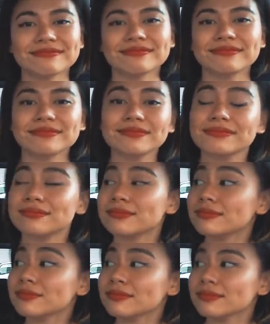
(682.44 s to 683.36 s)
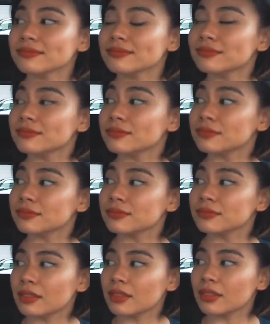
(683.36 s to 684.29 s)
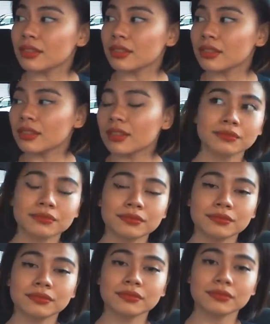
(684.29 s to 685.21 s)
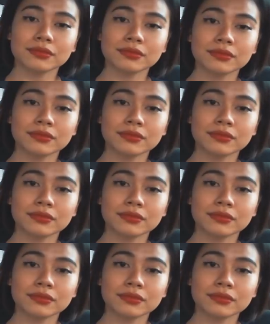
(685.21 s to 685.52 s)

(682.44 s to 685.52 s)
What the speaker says: [no speech]